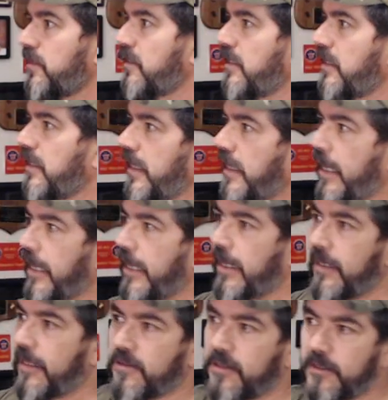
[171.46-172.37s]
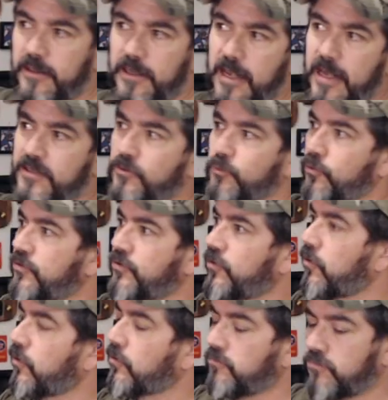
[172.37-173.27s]
Yeah. And as a
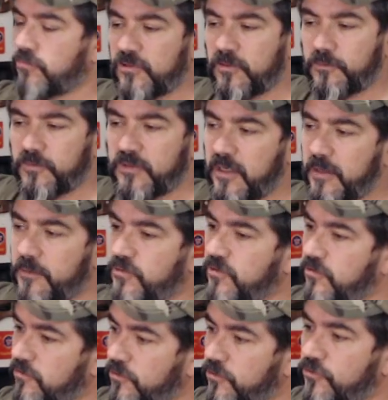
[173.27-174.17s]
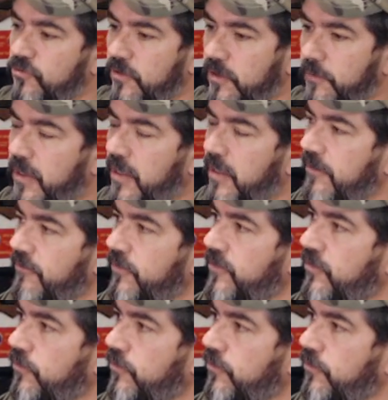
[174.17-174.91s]
result, sometimes, usually about every